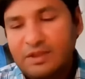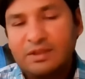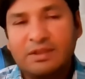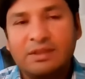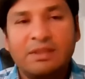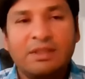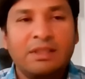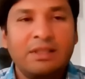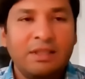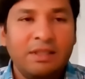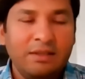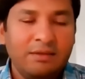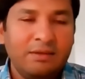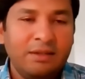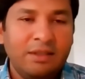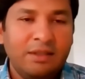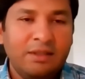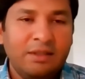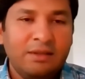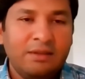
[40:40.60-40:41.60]
This is the key.
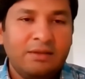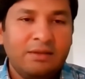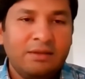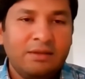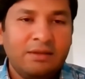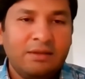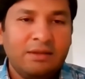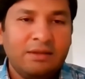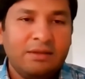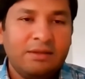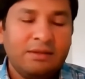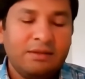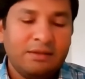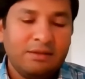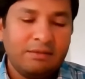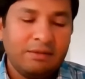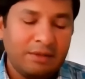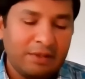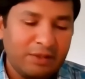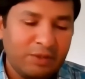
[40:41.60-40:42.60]

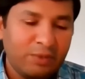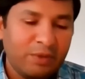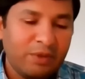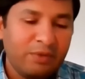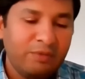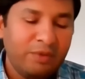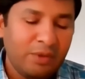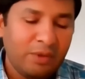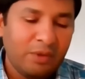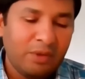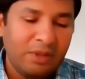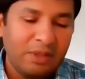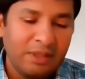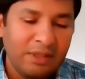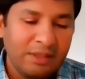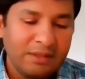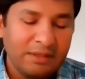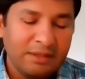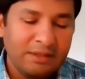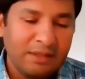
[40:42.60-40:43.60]
That's why we call
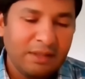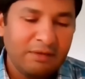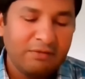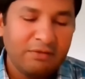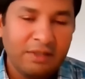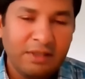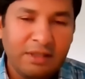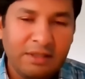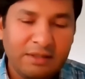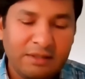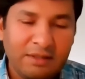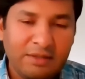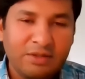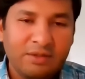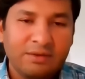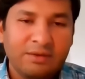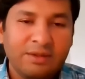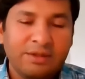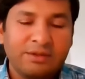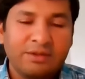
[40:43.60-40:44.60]
it as a
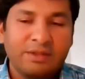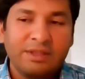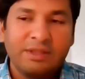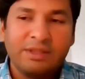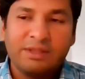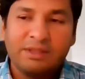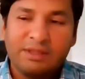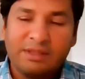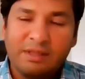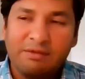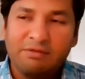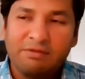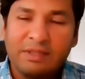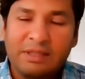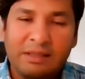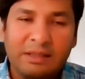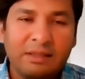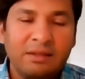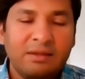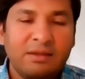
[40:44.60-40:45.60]
self-realization retreat,
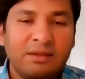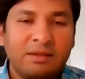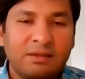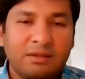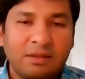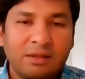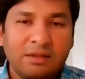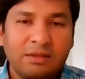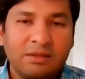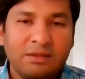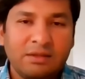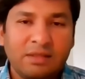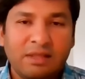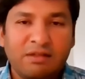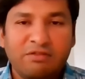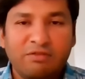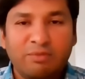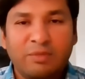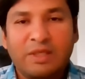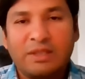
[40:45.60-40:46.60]
self-healing retreat,
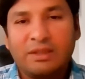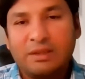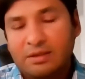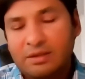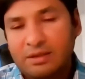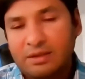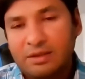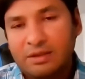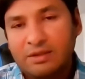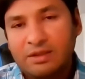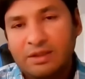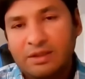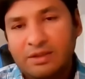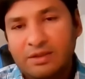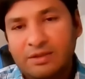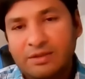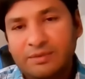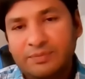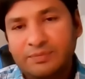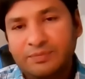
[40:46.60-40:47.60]
self-mastery
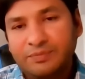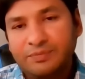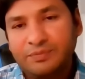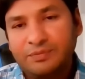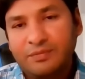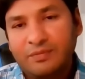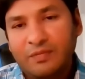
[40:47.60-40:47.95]
retreats.